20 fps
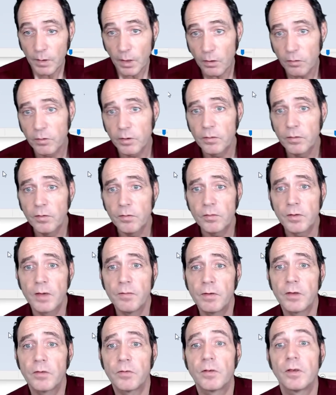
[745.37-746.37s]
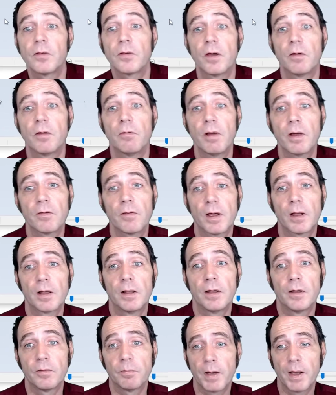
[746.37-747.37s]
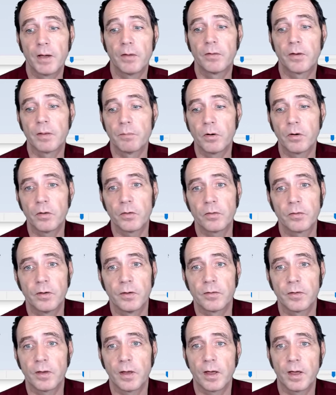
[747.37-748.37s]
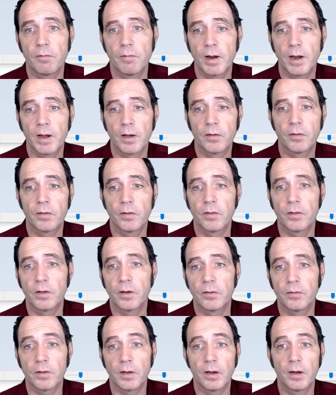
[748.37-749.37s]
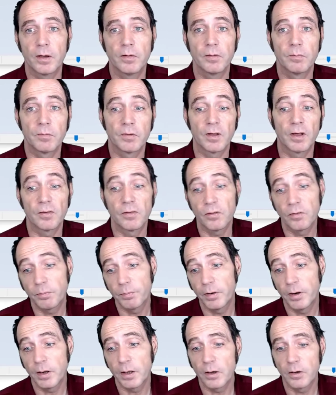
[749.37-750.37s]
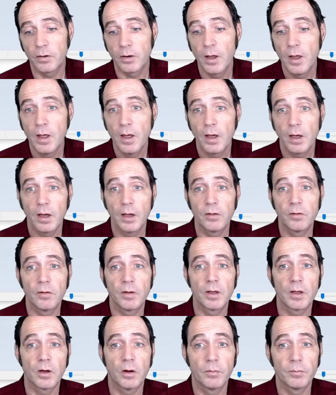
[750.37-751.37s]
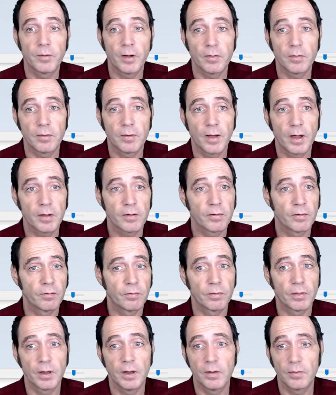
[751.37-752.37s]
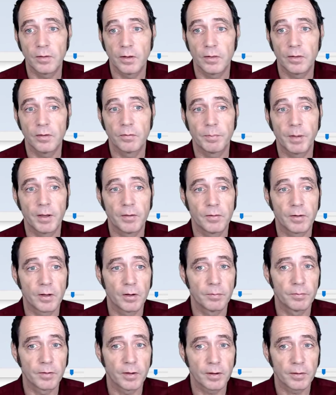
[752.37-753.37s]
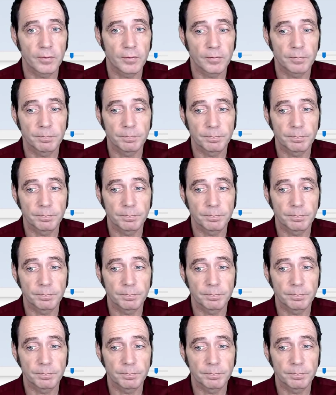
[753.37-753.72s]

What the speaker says: As you can see, it's giving us these these bounding boxes around those items there. So it's pretty good at doing object detection for these basic objects.